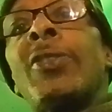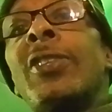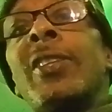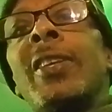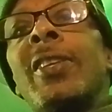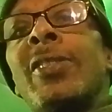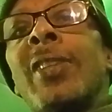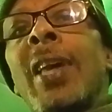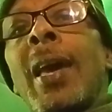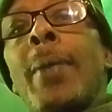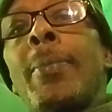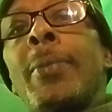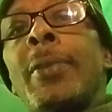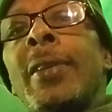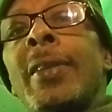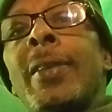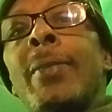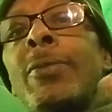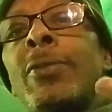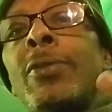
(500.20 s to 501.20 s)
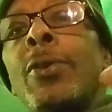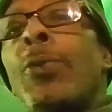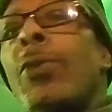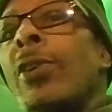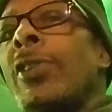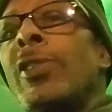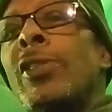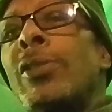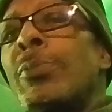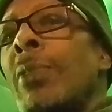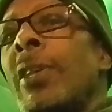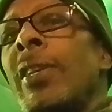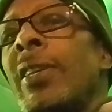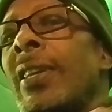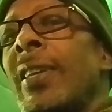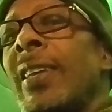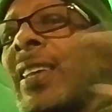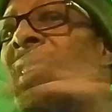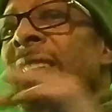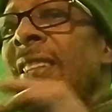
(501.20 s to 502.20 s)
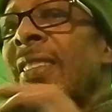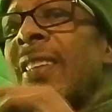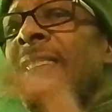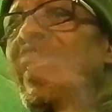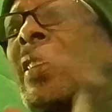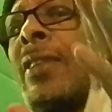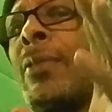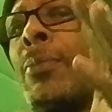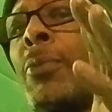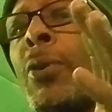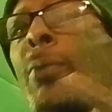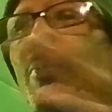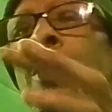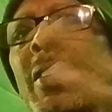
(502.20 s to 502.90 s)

nothing is happening. No one is making anything